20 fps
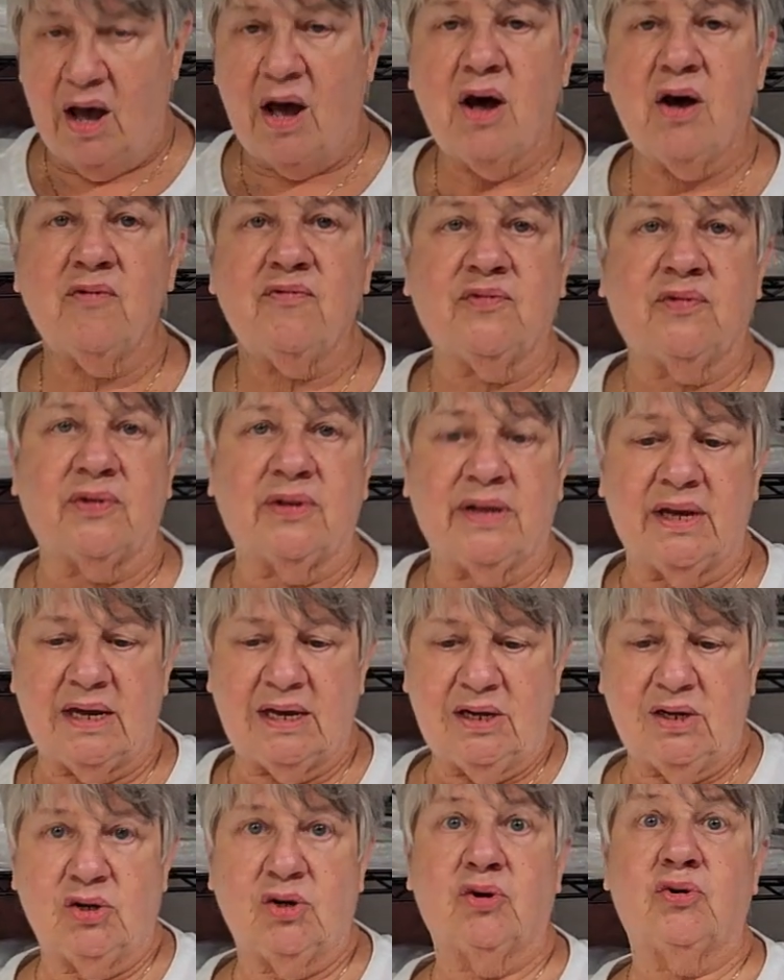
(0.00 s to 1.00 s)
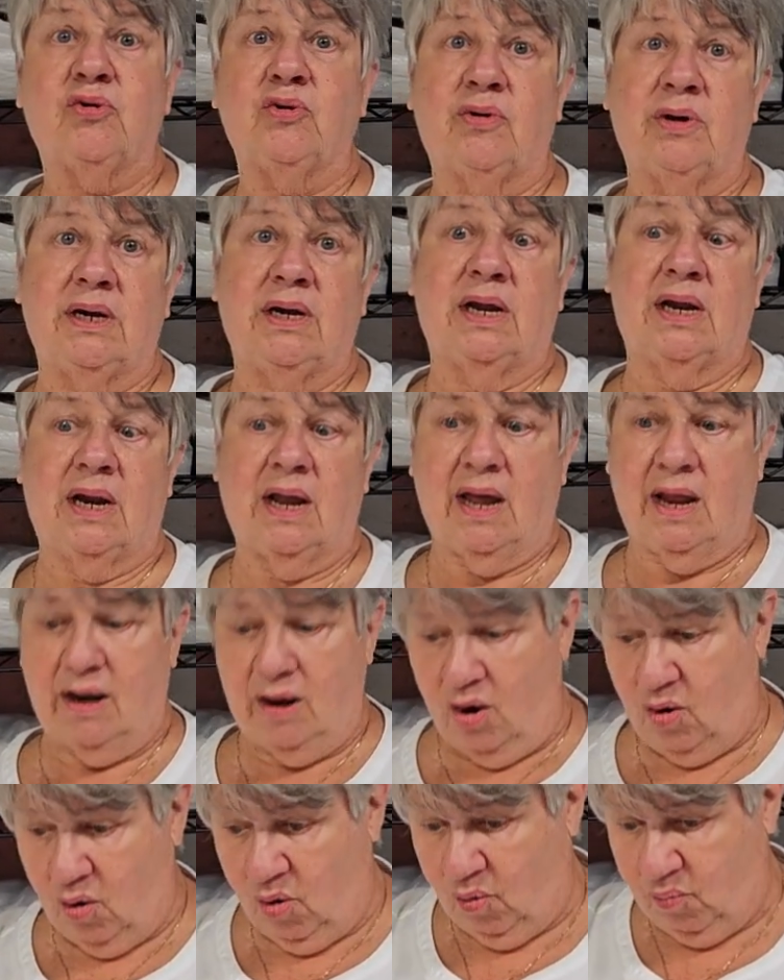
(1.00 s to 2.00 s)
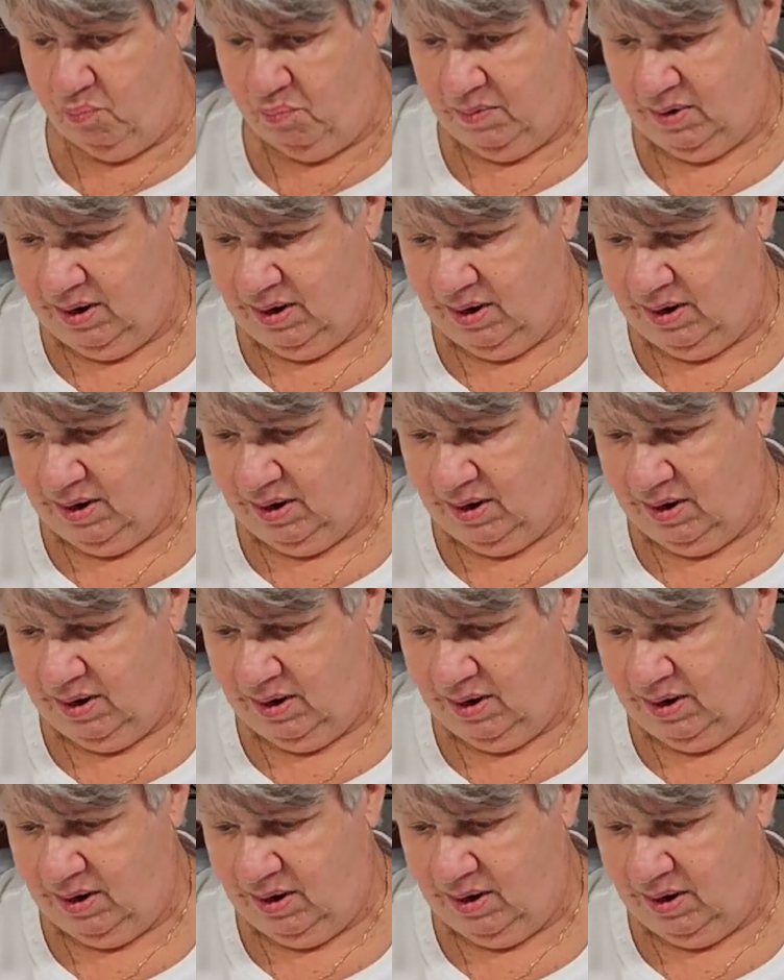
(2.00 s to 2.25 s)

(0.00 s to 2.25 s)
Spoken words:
Hopefully, you're doing it at home.